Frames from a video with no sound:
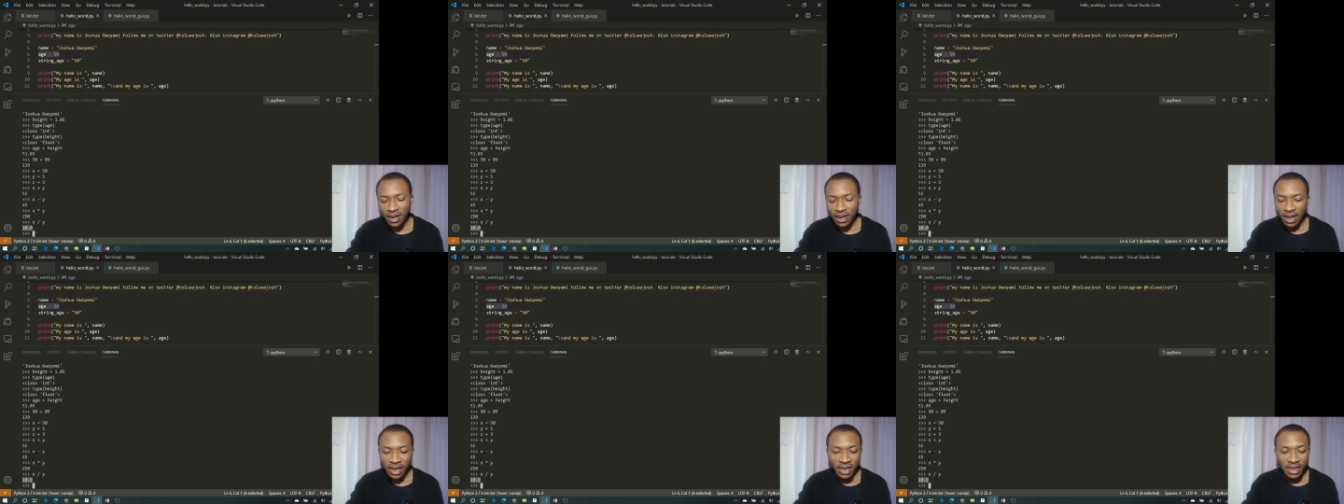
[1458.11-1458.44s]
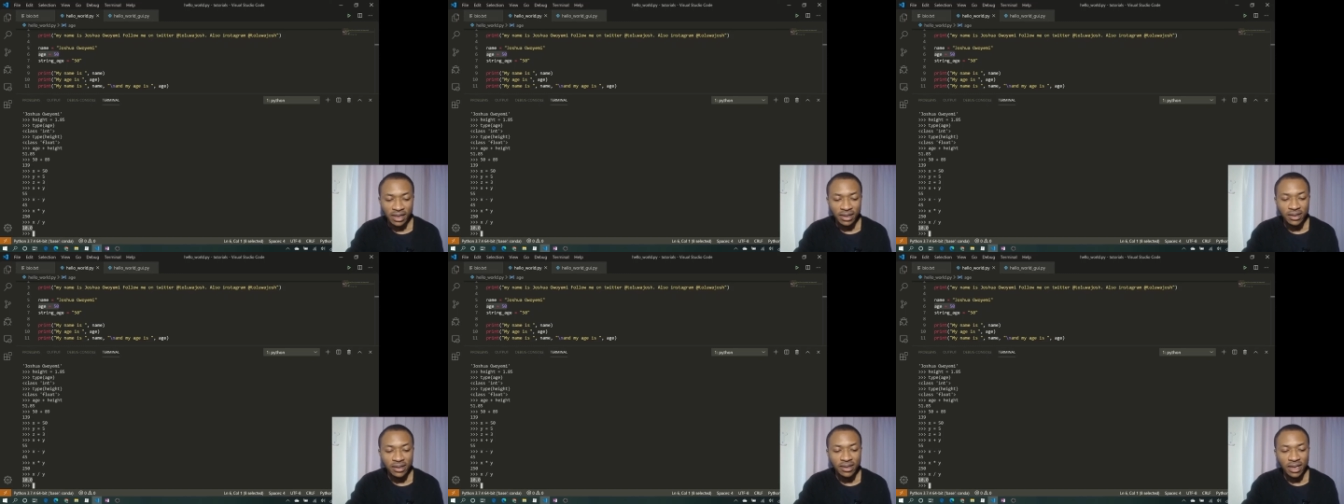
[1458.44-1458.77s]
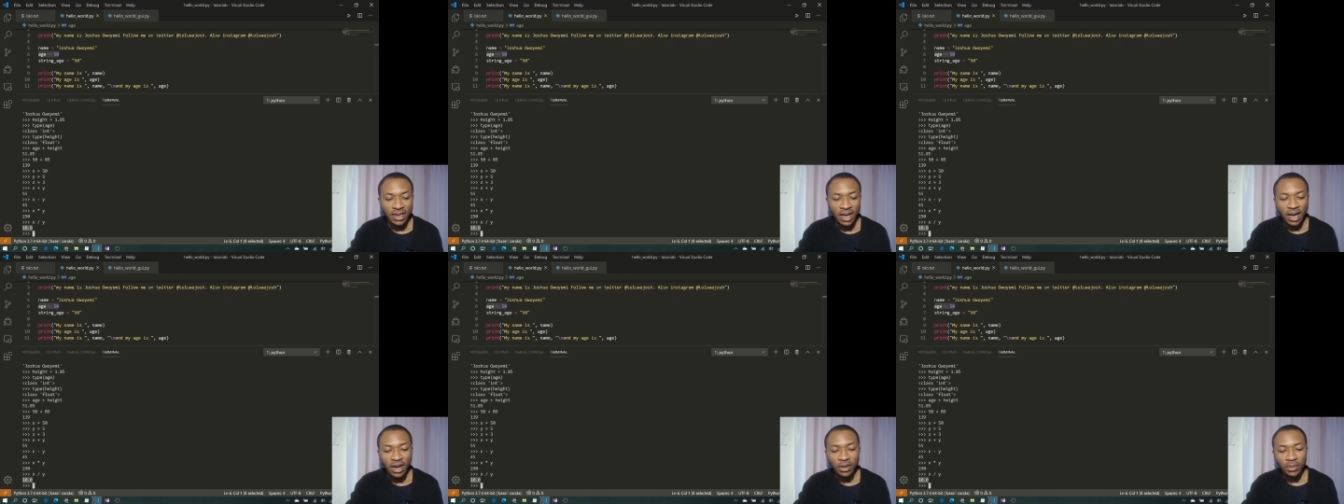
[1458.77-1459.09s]
an integer
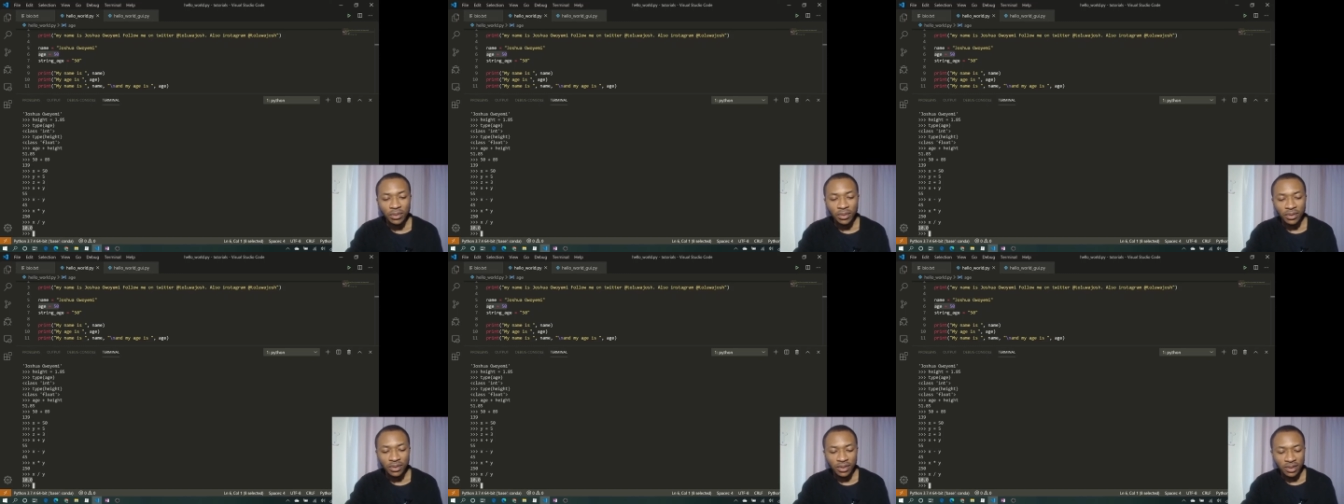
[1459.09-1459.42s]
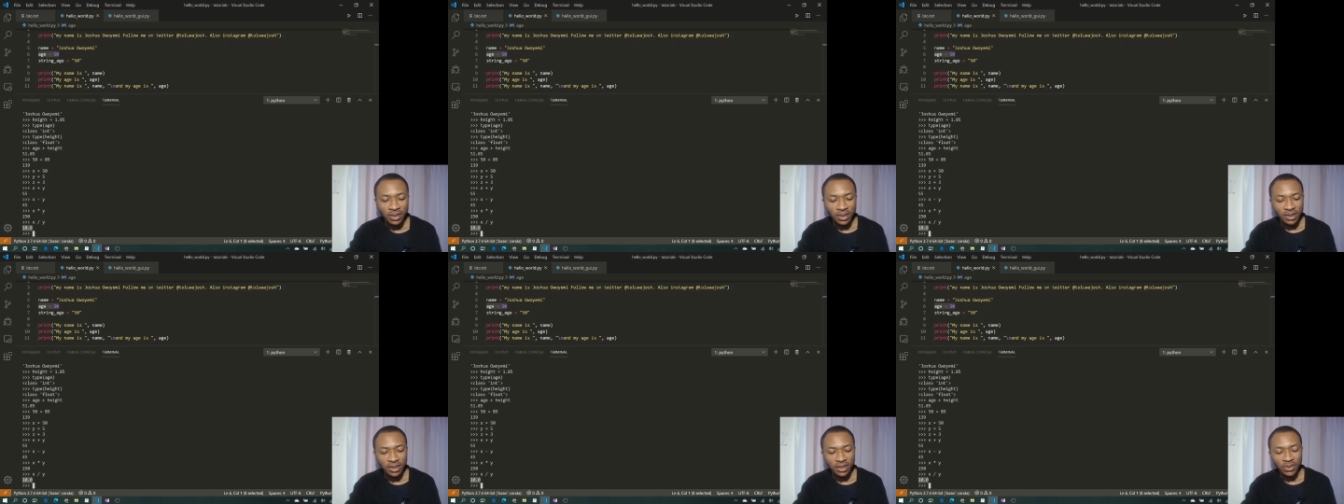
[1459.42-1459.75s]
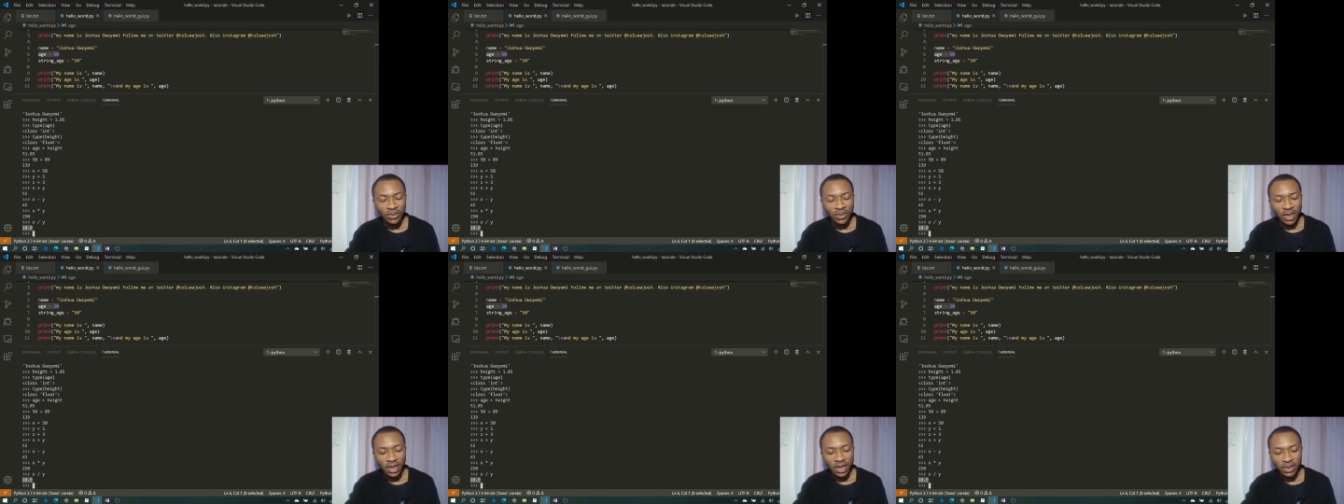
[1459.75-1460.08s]
output, this is
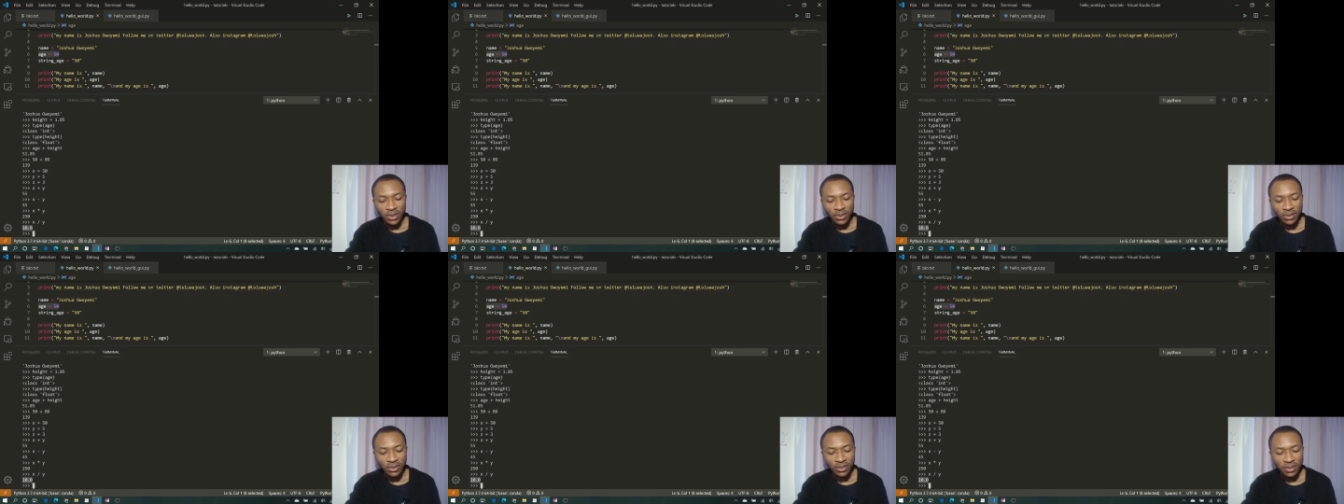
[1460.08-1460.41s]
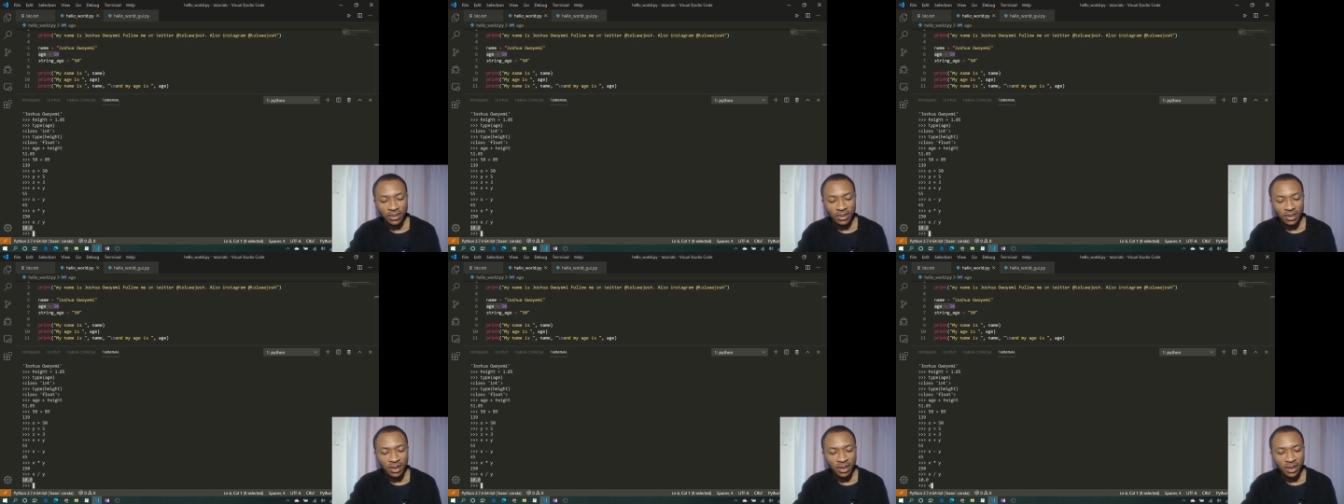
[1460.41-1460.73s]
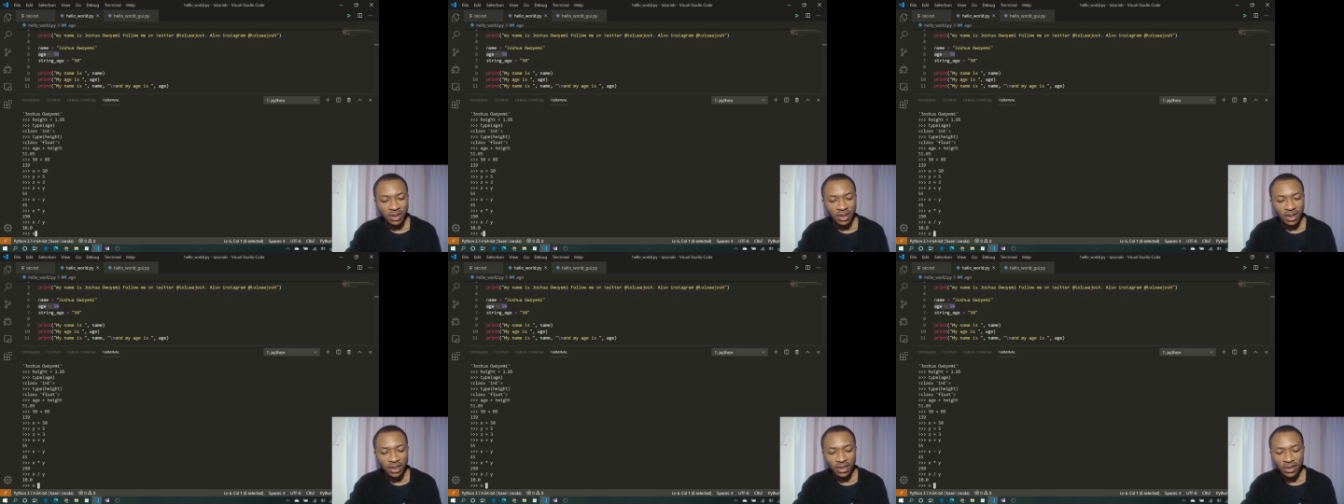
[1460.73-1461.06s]
what I do.
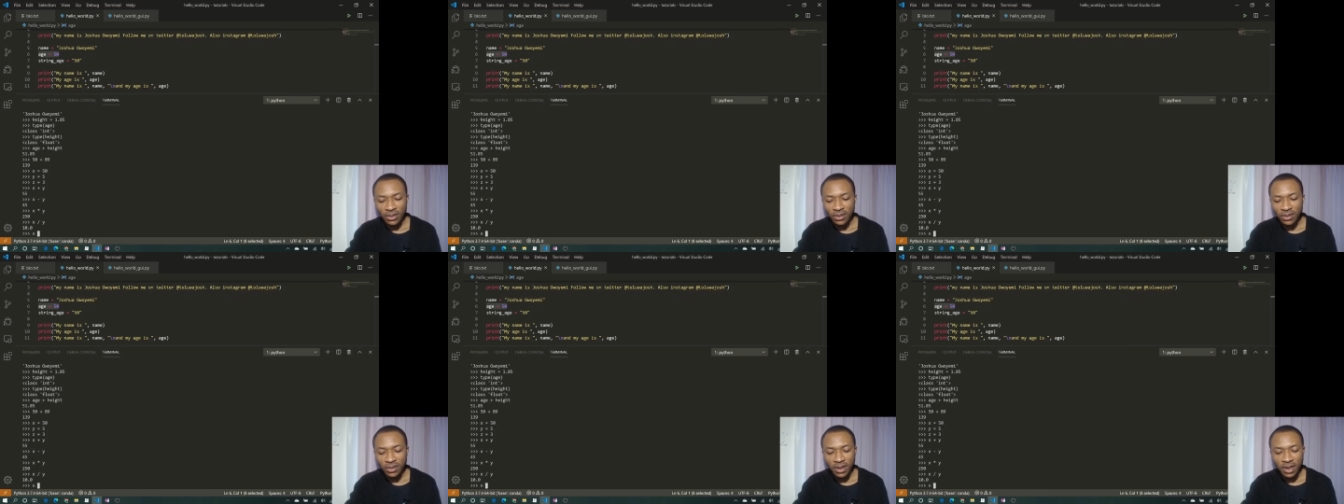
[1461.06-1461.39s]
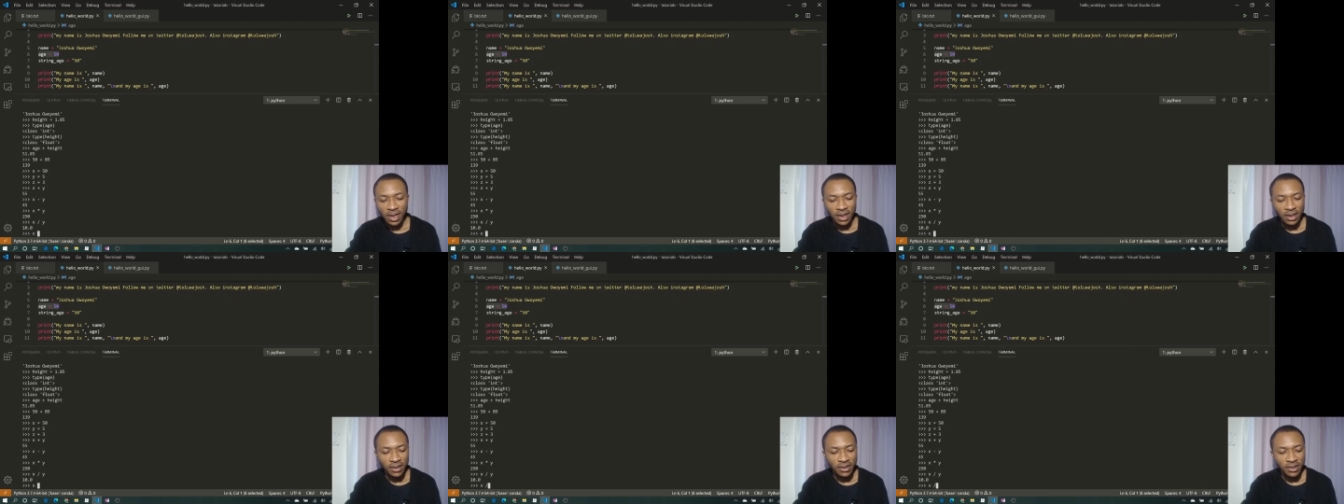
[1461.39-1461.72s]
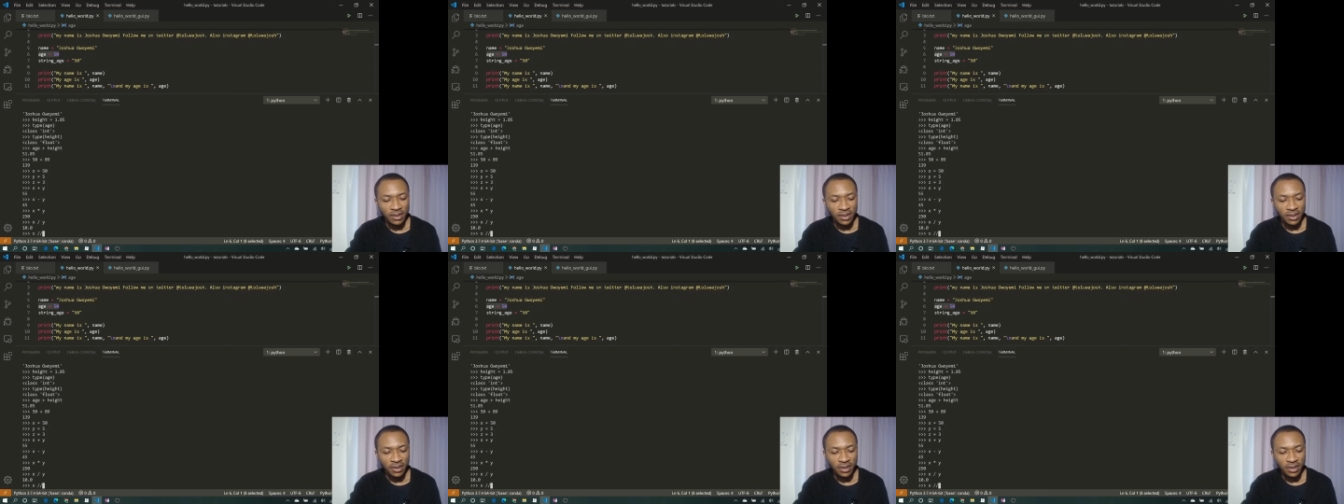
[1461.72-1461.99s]
I do x